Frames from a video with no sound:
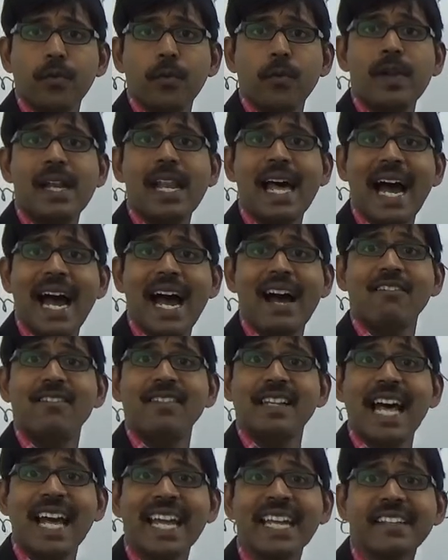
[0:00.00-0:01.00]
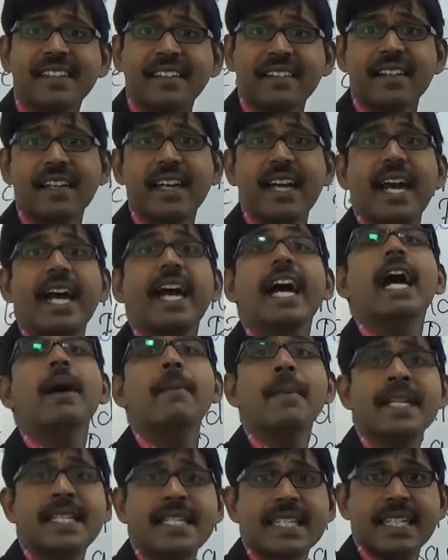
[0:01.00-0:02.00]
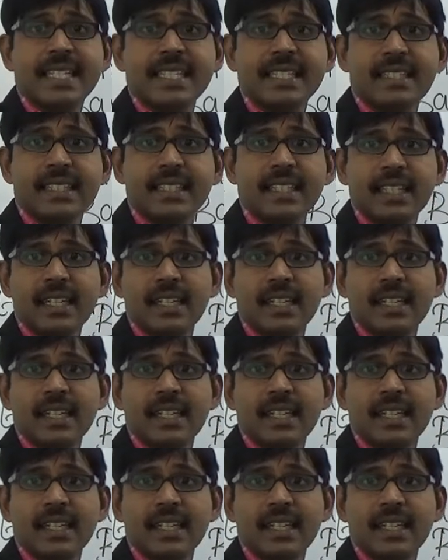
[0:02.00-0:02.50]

will have light emitted